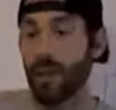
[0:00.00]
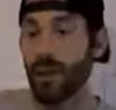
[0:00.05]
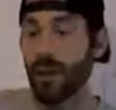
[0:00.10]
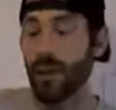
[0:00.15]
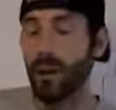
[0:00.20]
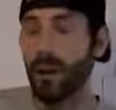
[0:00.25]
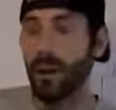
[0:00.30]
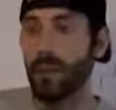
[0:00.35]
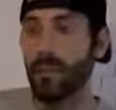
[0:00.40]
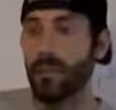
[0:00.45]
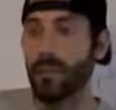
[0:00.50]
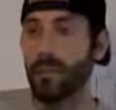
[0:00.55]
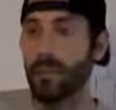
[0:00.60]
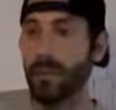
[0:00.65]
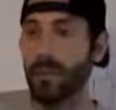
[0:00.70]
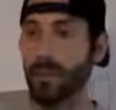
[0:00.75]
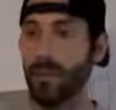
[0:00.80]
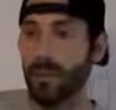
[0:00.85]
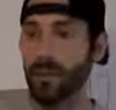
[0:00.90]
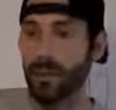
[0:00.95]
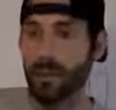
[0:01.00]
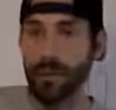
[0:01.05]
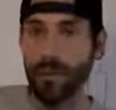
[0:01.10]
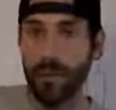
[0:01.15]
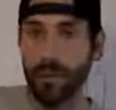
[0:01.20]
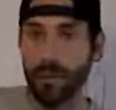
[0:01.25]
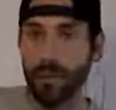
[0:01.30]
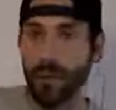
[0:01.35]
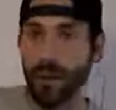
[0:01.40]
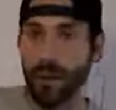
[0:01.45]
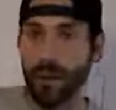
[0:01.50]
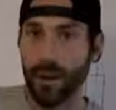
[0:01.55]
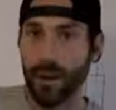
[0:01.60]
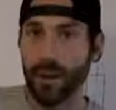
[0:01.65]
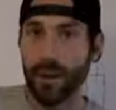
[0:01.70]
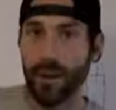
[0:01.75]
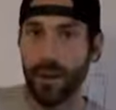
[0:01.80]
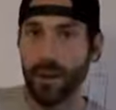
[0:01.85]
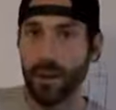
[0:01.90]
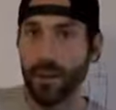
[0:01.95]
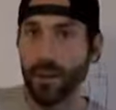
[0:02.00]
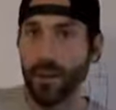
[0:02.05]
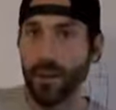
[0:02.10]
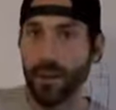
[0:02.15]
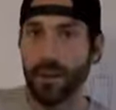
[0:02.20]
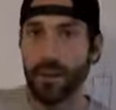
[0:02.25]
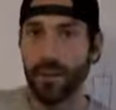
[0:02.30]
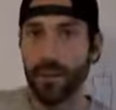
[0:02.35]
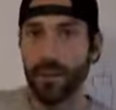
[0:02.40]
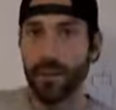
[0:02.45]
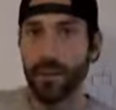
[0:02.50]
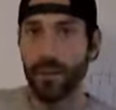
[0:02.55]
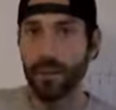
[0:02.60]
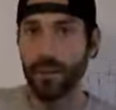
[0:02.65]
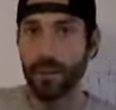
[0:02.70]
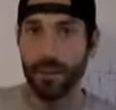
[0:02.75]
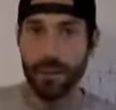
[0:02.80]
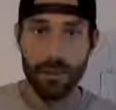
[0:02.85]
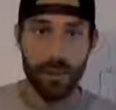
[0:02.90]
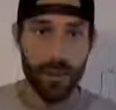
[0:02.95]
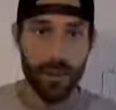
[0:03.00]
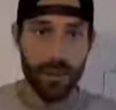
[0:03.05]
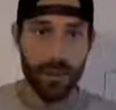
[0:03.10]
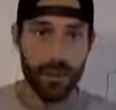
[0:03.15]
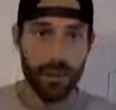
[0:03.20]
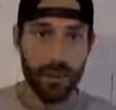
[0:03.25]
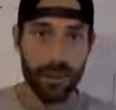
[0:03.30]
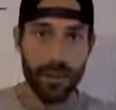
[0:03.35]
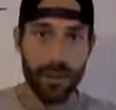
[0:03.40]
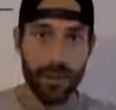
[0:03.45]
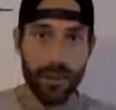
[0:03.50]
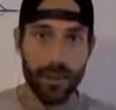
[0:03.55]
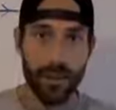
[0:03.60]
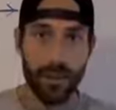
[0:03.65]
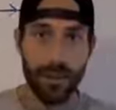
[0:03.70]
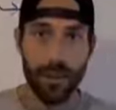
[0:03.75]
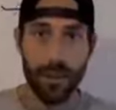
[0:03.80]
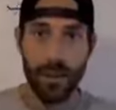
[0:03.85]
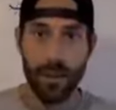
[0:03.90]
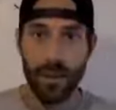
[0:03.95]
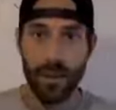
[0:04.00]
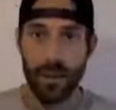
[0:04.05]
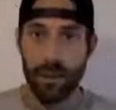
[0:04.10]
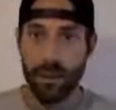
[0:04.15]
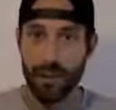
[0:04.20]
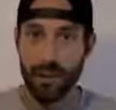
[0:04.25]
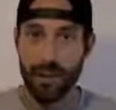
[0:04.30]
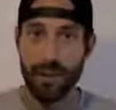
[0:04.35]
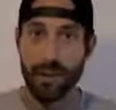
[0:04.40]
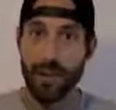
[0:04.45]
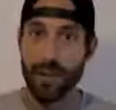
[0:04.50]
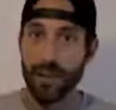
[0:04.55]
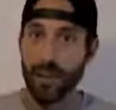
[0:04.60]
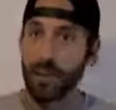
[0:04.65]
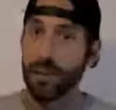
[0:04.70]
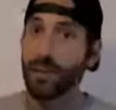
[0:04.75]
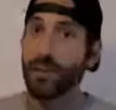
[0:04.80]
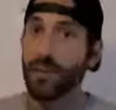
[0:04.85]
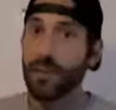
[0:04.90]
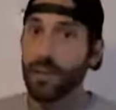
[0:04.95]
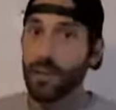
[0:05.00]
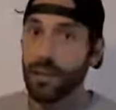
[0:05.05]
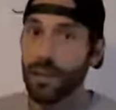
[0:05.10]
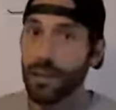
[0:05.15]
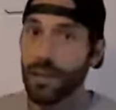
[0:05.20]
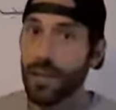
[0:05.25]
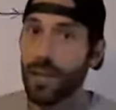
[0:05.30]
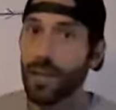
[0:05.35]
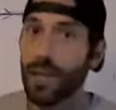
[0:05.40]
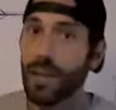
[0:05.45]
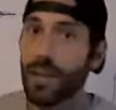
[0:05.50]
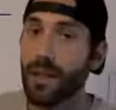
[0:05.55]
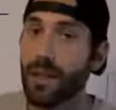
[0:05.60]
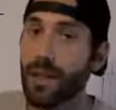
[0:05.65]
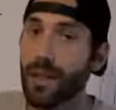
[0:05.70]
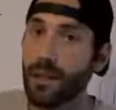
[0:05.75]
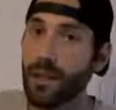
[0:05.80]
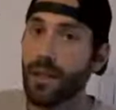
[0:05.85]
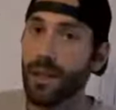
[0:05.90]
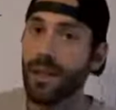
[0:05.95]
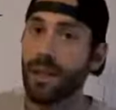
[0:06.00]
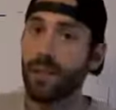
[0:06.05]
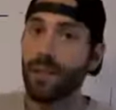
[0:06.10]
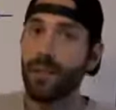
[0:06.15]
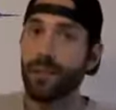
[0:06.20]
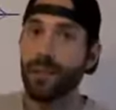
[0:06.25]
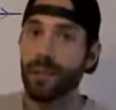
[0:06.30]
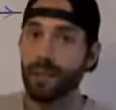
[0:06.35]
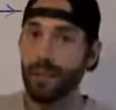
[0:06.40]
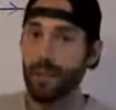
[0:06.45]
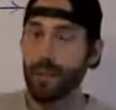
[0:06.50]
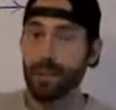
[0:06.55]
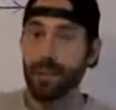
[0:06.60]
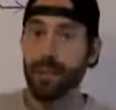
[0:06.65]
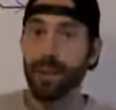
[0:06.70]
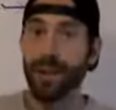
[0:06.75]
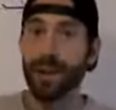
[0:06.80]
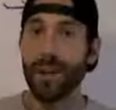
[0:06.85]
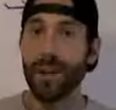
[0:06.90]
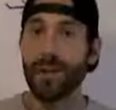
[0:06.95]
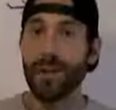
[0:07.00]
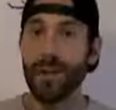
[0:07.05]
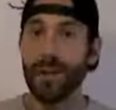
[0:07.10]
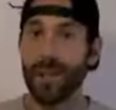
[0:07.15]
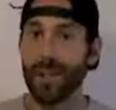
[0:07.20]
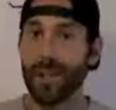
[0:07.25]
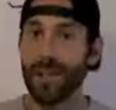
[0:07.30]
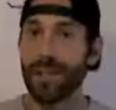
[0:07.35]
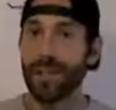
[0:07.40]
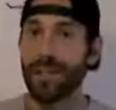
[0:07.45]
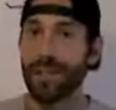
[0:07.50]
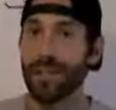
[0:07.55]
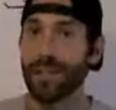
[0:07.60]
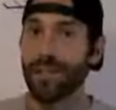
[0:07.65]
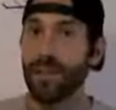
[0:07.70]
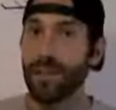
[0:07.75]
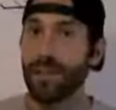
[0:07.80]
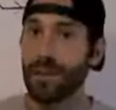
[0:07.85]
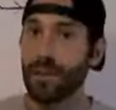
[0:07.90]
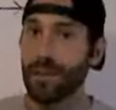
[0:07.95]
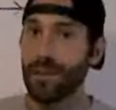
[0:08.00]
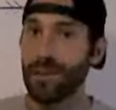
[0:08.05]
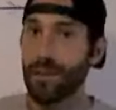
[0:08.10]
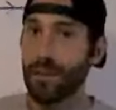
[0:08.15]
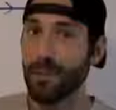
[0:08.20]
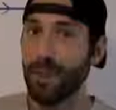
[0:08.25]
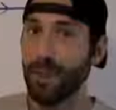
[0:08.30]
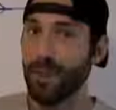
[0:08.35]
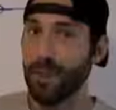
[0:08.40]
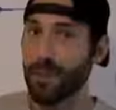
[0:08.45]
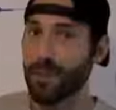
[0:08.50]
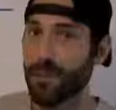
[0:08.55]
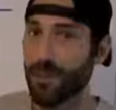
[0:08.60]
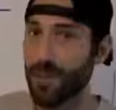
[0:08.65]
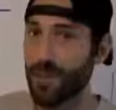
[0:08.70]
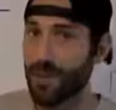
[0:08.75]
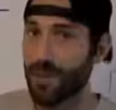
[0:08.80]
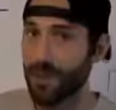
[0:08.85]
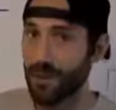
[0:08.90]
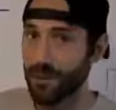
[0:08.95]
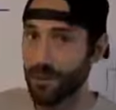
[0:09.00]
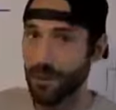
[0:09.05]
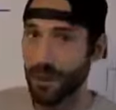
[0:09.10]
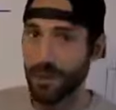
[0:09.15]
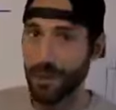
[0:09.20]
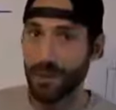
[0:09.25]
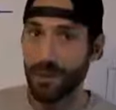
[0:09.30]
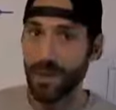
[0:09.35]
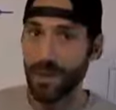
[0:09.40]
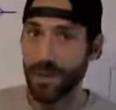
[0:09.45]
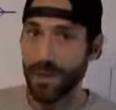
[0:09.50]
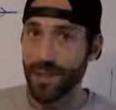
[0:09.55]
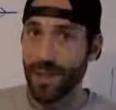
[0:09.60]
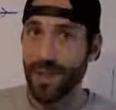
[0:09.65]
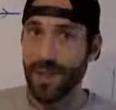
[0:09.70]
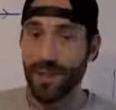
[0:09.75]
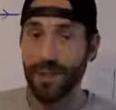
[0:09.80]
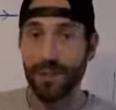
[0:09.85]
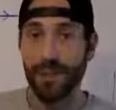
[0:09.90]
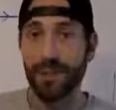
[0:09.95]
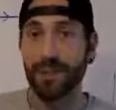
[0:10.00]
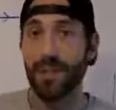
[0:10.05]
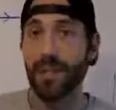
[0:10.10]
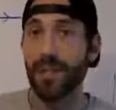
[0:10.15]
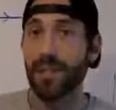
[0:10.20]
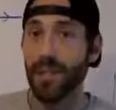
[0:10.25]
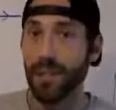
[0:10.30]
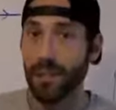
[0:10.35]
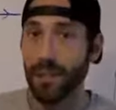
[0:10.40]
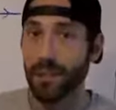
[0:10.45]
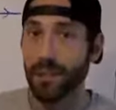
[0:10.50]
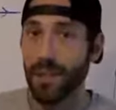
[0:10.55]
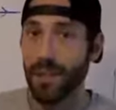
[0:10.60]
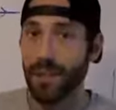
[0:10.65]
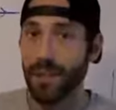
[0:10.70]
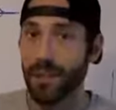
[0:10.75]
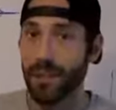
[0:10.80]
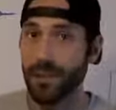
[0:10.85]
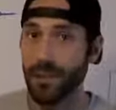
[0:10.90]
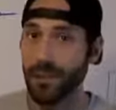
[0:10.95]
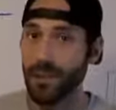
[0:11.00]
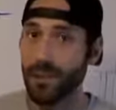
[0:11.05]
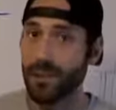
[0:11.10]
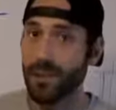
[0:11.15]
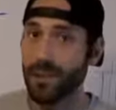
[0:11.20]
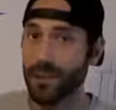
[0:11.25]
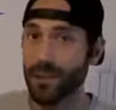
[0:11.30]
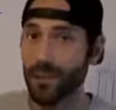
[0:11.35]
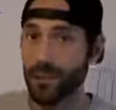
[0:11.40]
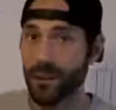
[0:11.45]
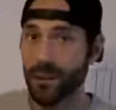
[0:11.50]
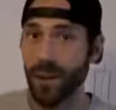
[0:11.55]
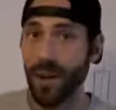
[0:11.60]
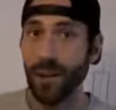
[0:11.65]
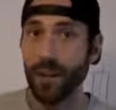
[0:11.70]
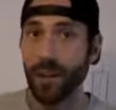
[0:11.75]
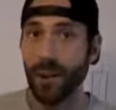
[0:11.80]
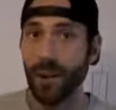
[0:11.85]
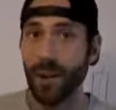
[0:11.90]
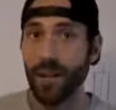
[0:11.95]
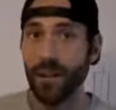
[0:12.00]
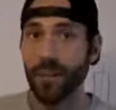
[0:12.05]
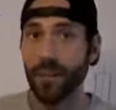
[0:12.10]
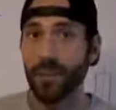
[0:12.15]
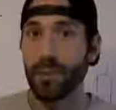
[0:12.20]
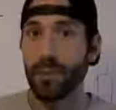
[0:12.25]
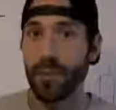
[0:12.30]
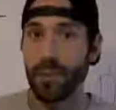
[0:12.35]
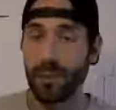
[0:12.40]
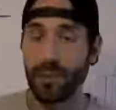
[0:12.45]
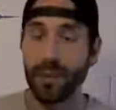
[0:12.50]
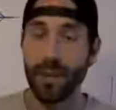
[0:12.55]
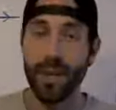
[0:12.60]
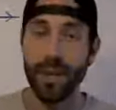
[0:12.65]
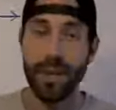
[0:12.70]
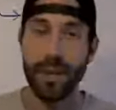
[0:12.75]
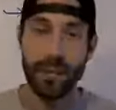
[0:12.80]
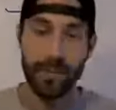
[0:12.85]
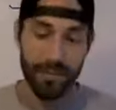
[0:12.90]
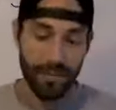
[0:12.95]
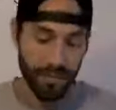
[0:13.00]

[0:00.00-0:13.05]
The second mile is 8 inches times 2 miles squared, which is 32 inches. And then third mile is 8 inches times 3 miles squared, and if 3 miles squared is 9, it gives you 72 inches. It starts to drop off pretty quick.